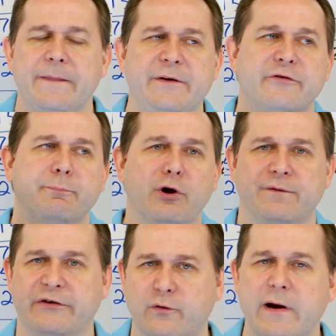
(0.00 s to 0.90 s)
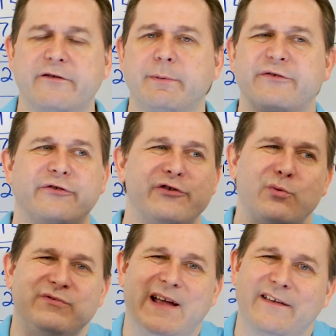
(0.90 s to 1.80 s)
These are perfect squares because there's
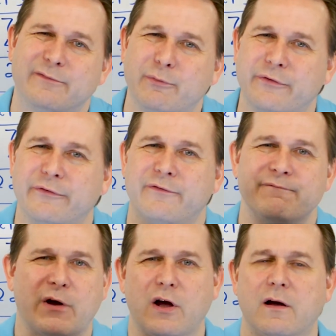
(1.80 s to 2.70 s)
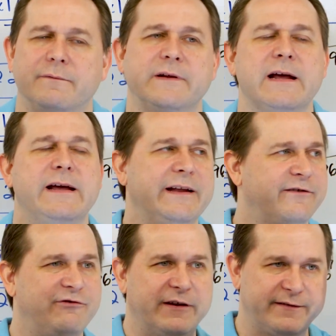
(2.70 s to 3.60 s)
no decimals involved.
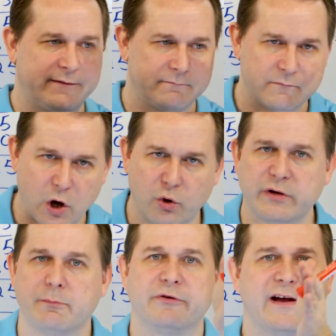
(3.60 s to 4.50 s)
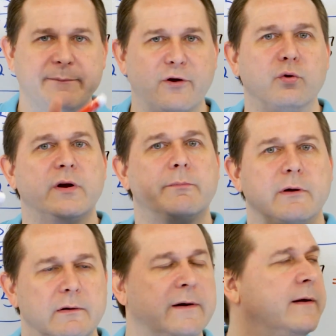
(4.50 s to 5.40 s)
It's just whole number times whole
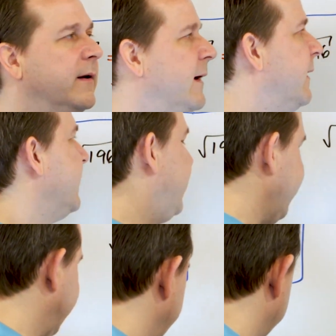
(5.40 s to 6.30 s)
number uh, gives you